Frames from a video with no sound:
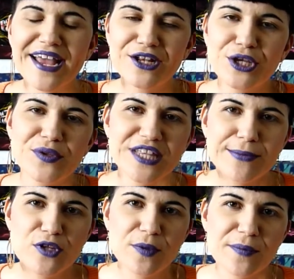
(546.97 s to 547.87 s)
and you seem
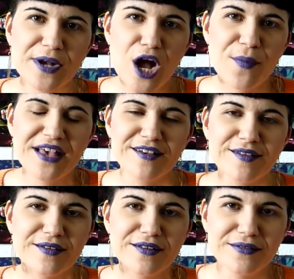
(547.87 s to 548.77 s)
to be becoming
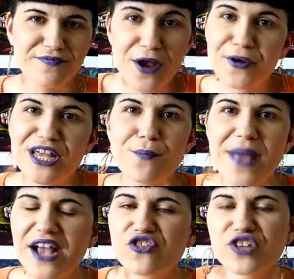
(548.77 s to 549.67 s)
very
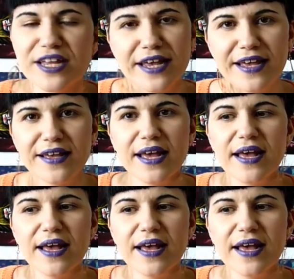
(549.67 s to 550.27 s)
enmeshed in it,